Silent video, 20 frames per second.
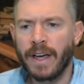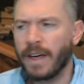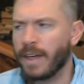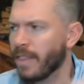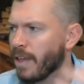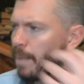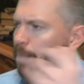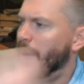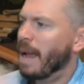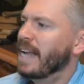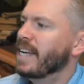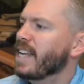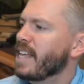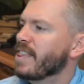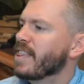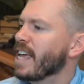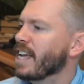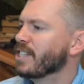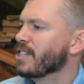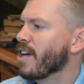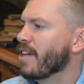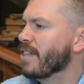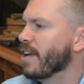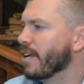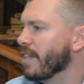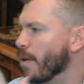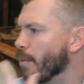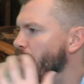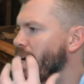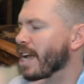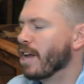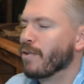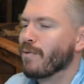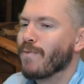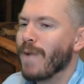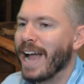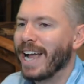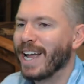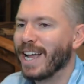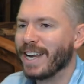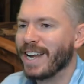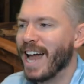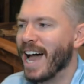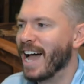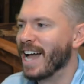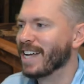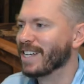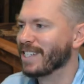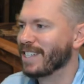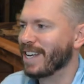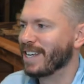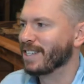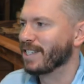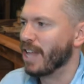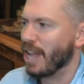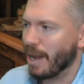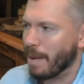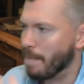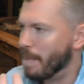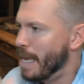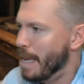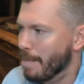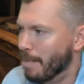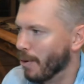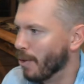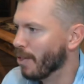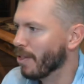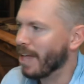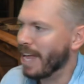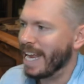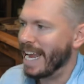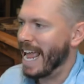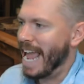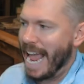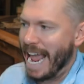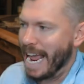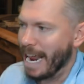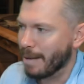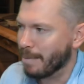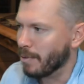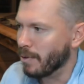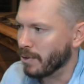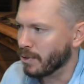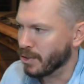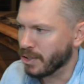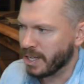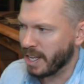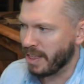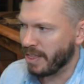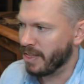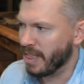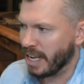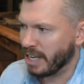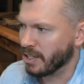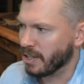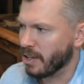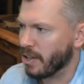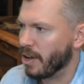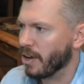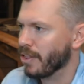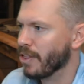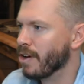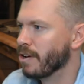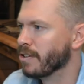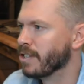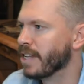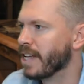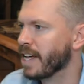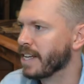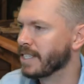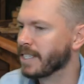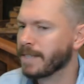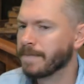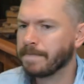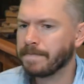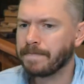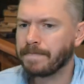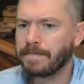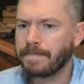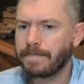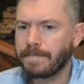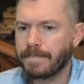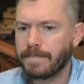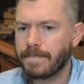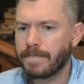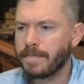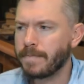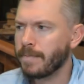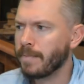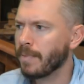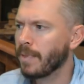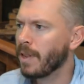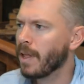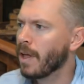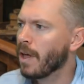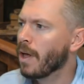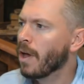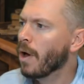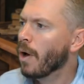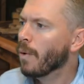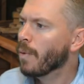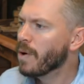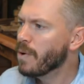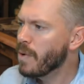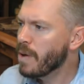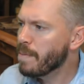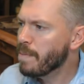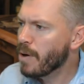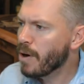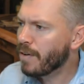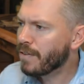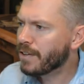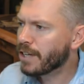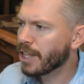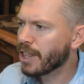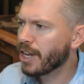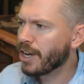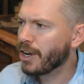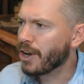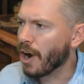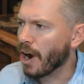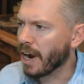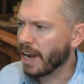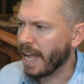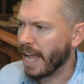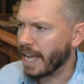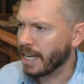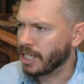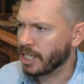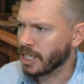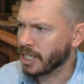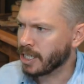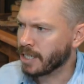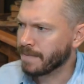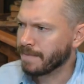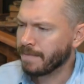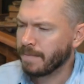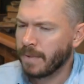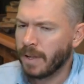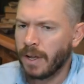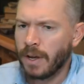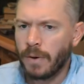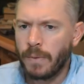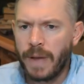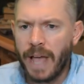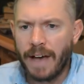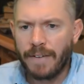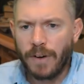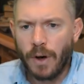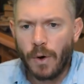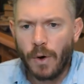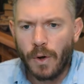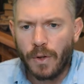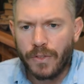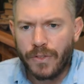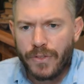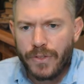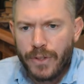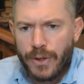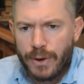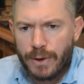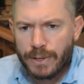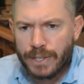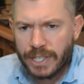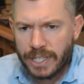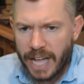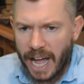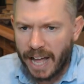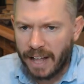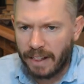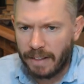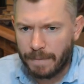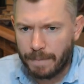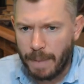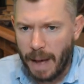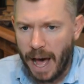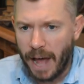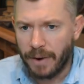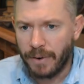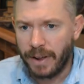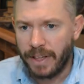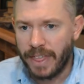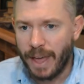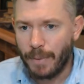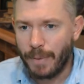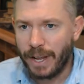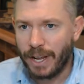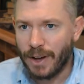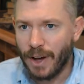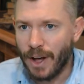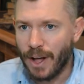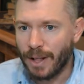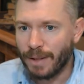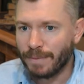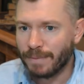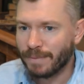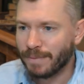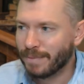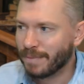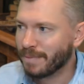They're painting things on there that we can recognize as like people and animals and things along those lines. When we move to the Dark Ages, we have a whole new style of pottery that we call